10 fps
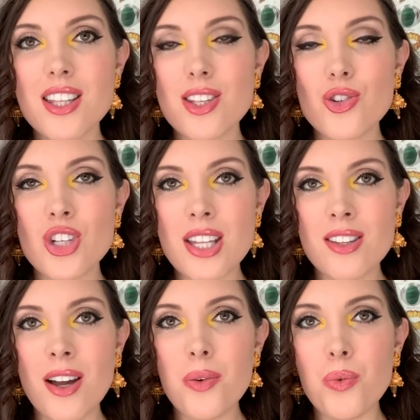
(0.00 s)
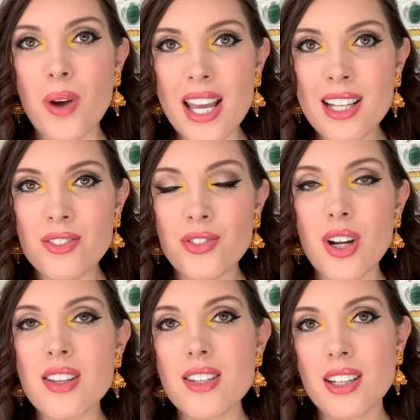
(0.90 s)
So she's not waiting for
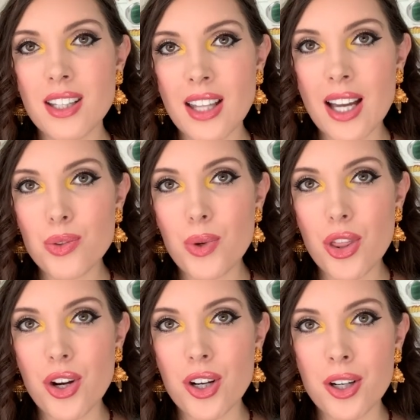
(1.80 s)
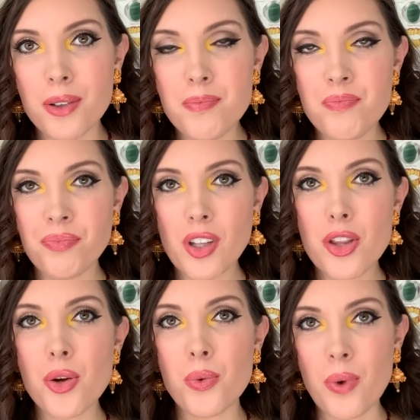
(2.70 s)
us to connect with her
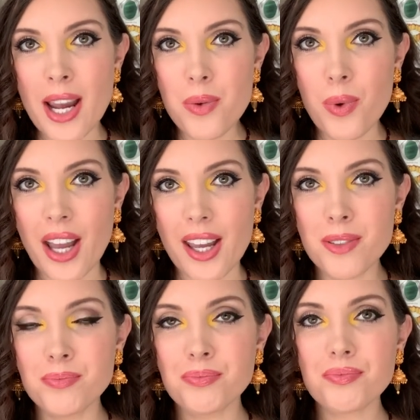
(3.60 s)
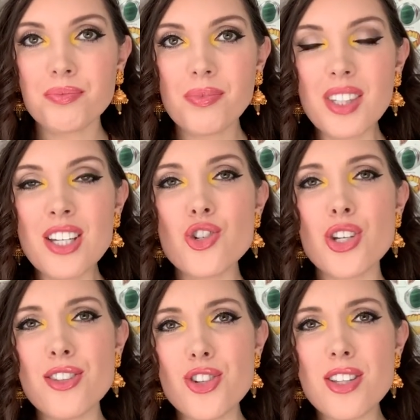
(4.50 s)
the right way.
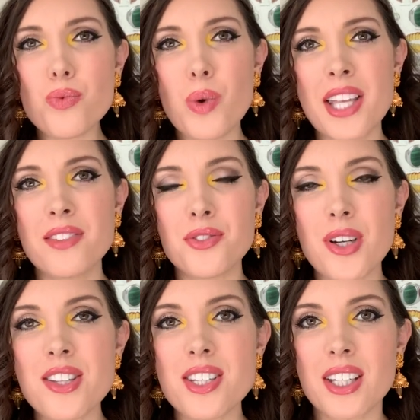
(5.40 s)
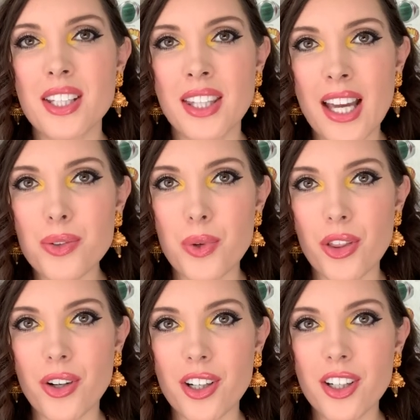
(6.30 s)
She's just waiting for us to connect with
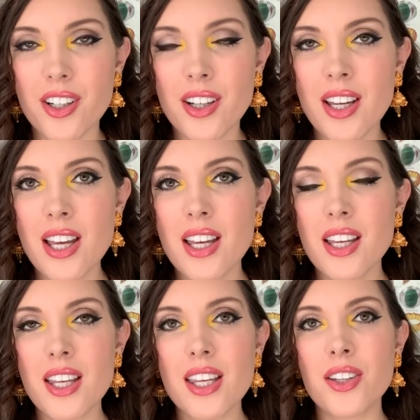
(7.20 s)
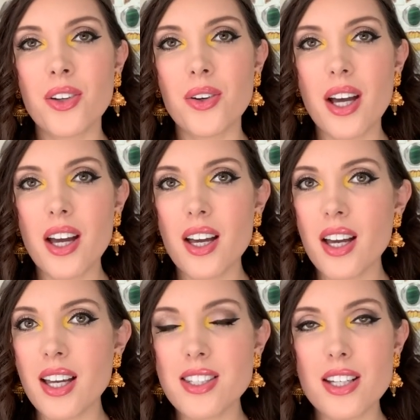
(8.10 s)
her. You know,
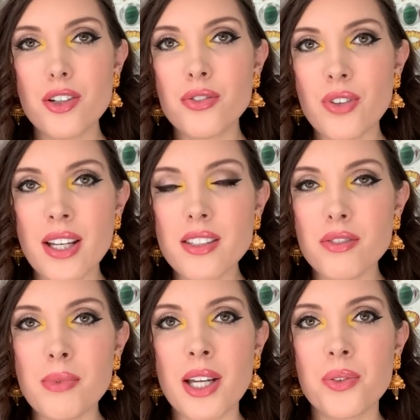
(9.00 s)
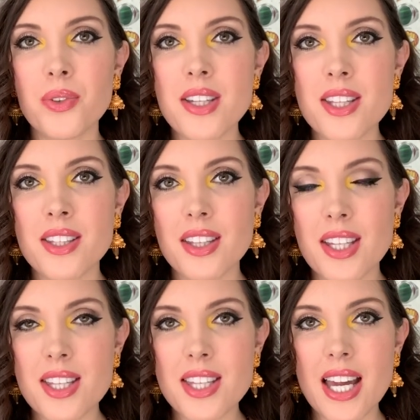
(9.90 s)
a dear friend of mine
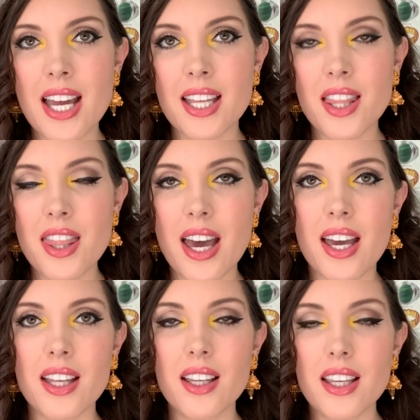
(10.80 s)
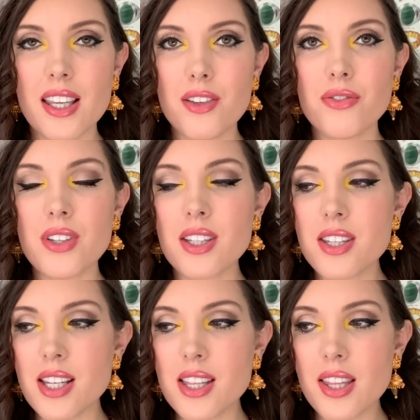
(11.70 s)
recently said that he
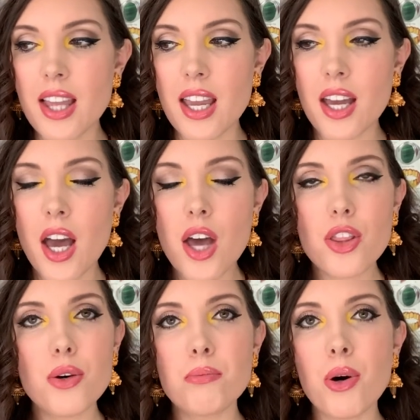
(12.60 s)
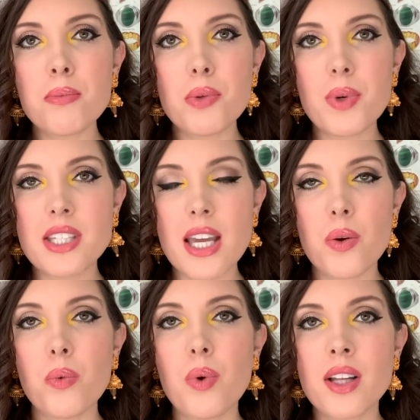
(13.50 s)
feels it's like the moment we take
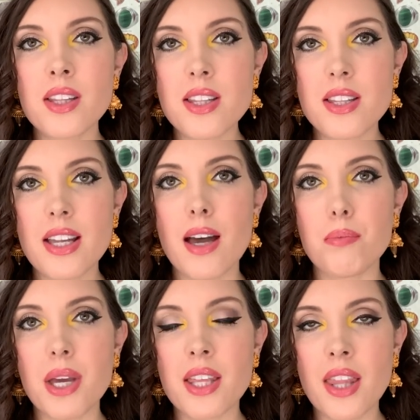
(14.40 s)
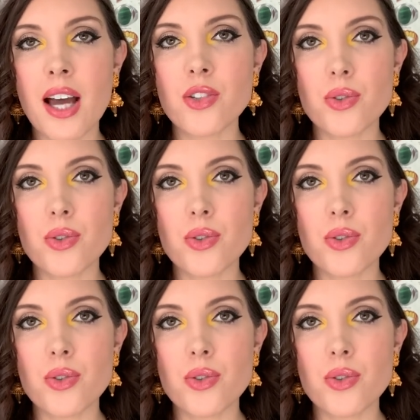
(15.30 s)
one step in that